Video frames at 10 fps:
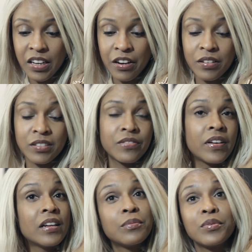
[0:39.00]
a character
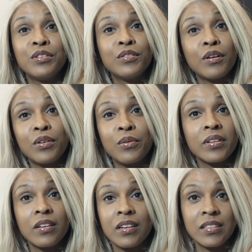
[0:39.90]
develop when you don't know
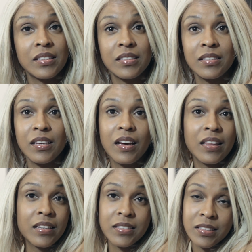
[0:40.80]
where they exist.
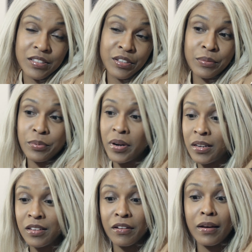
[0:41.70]
They exist in your
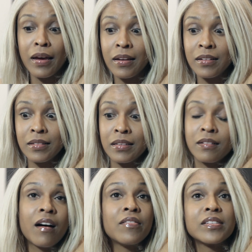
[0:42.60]
brain, in your head, and
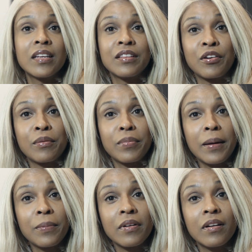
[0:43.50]
then all of a sudden they're on
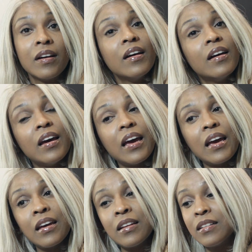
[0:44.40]
paper.
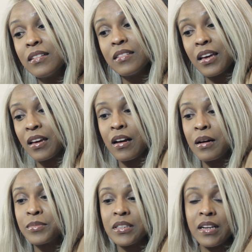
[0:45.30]
And they can
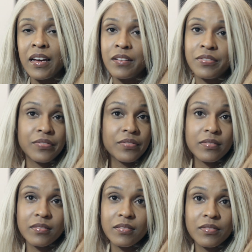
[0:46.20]
come to life
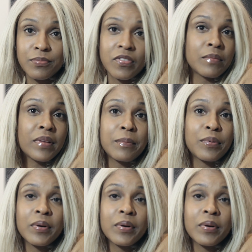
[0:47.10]
from that